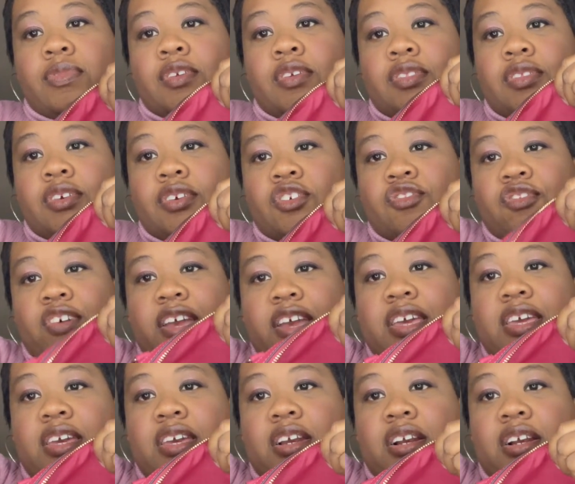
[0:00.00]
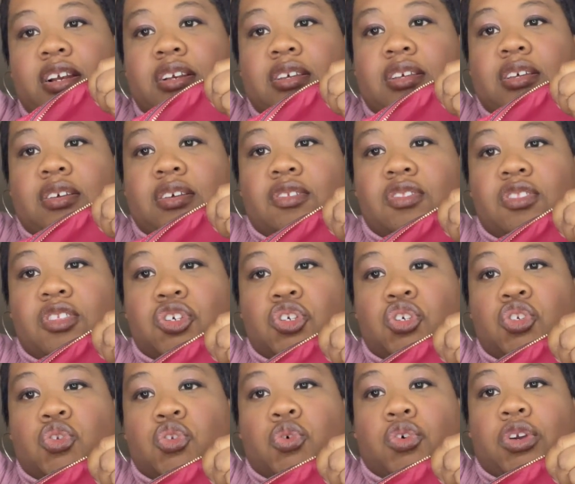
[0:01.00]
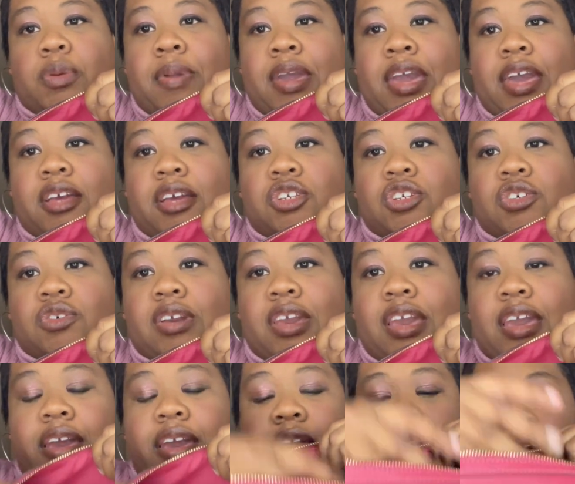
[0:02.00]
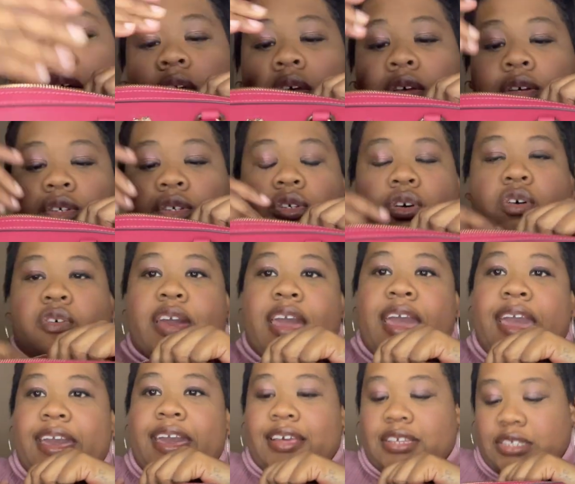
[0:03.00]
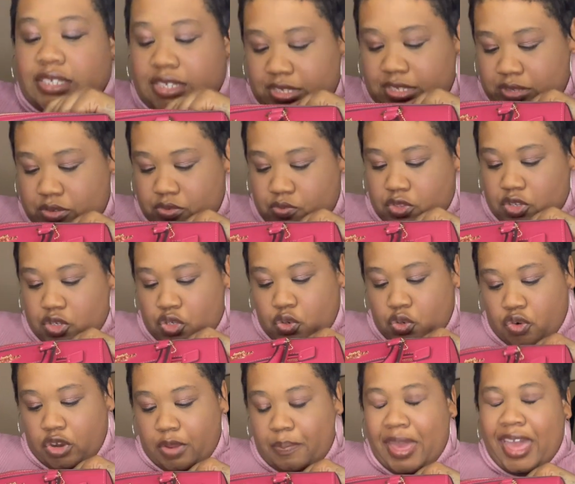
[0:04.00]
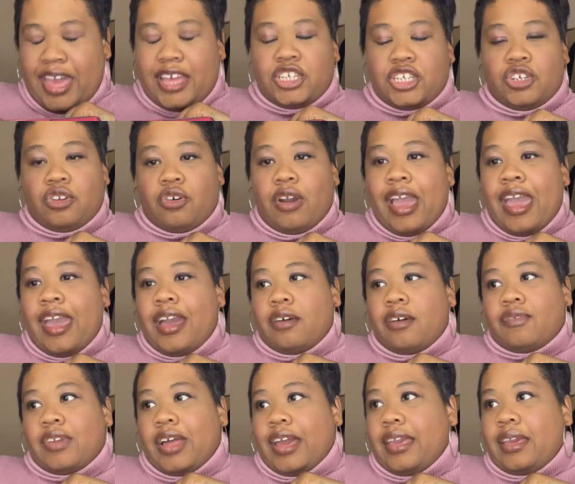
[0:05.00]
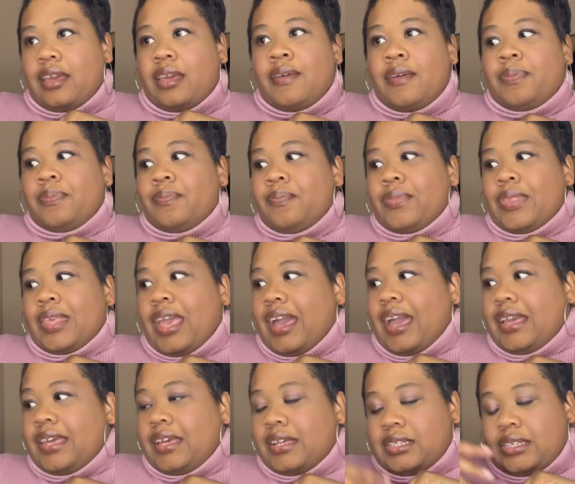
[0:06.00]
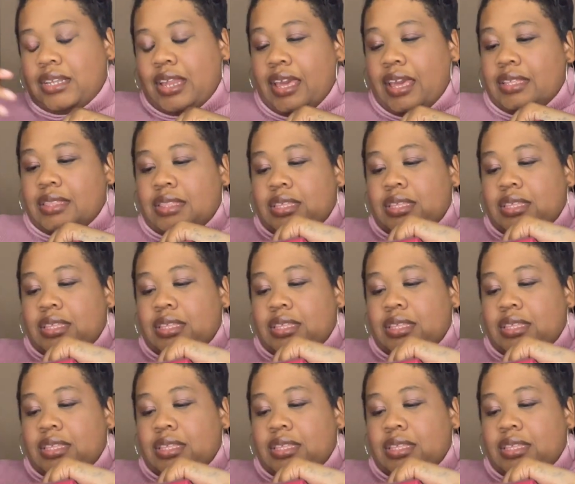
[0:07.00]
This right here. The story patch, okay? So it has the story patch. It'll have like, I guess like